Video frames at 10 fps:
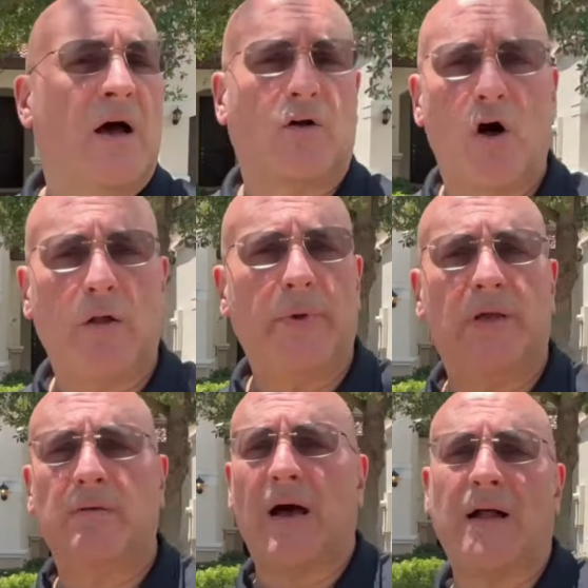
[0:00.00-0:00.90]
Call
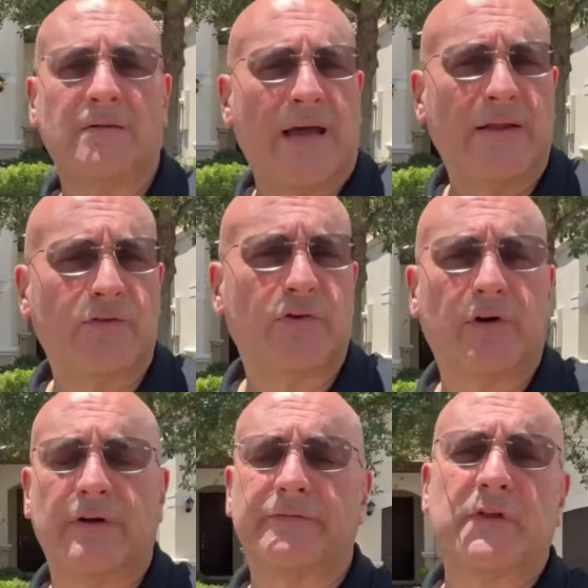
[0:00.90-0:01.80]
me, I'll
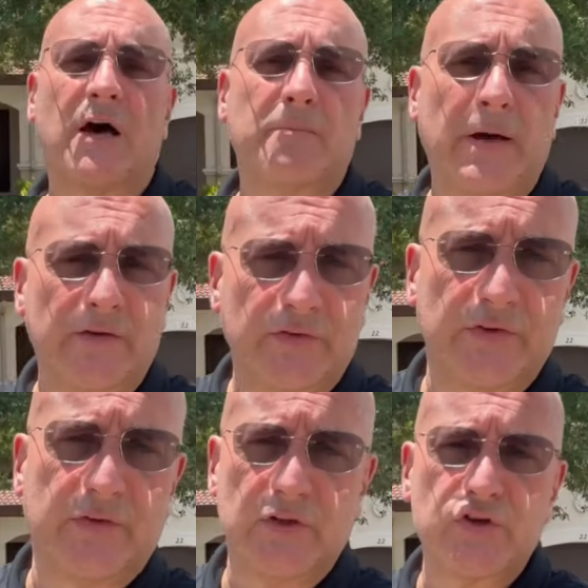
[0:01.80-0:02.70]
answer. If not, my
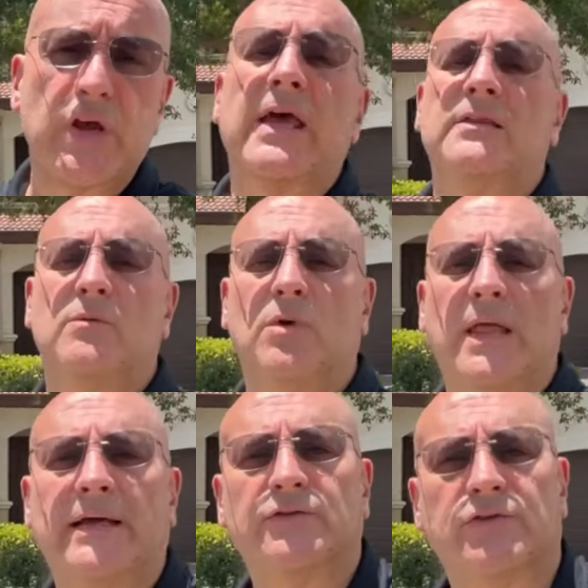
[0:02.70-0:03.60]
assistant Shandy will
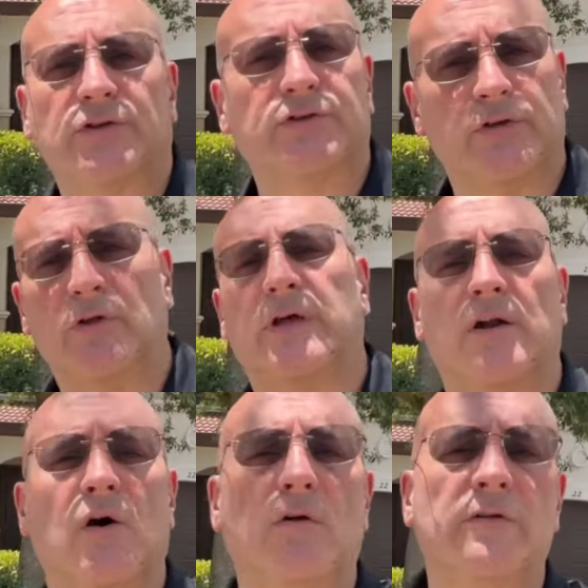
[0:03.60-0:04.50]
answer. She'll get
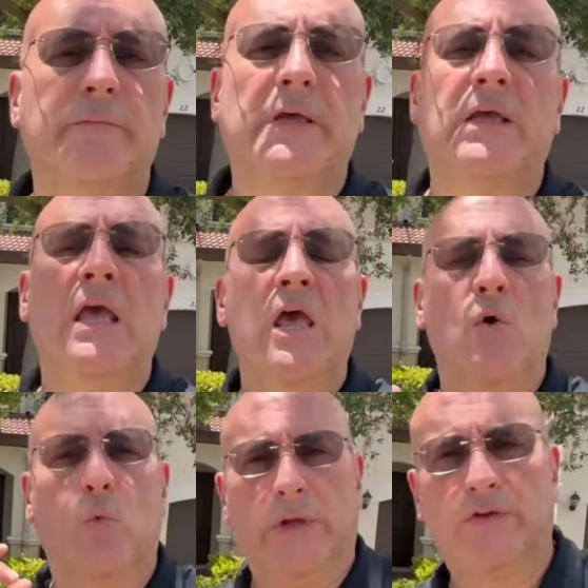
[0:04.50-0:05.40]
a hold of me.
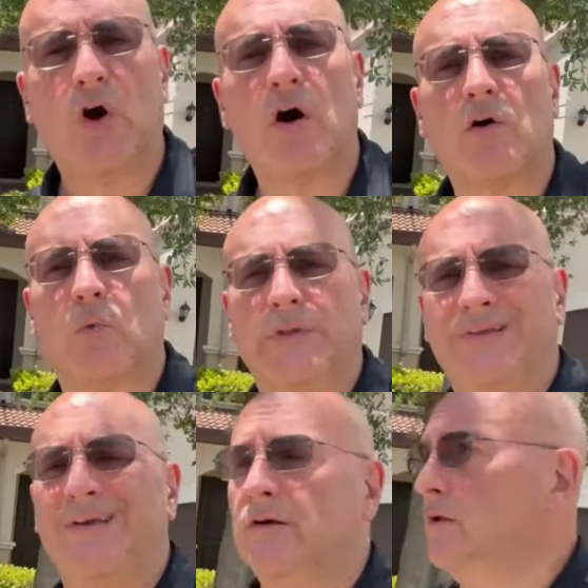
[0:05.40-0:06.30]
We talk, we
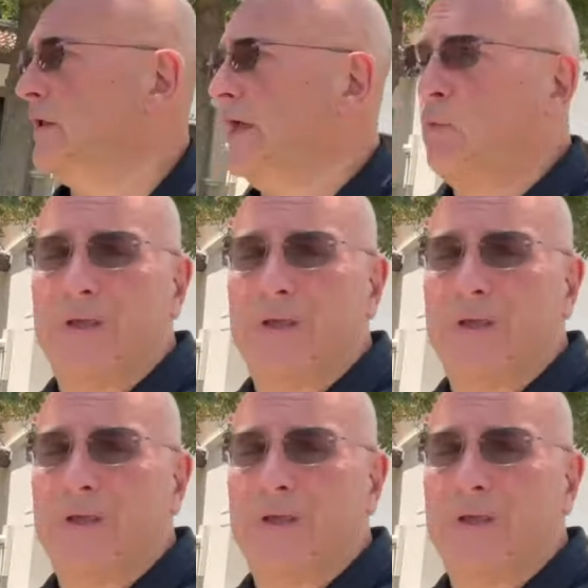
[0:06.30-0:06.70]
deal, and we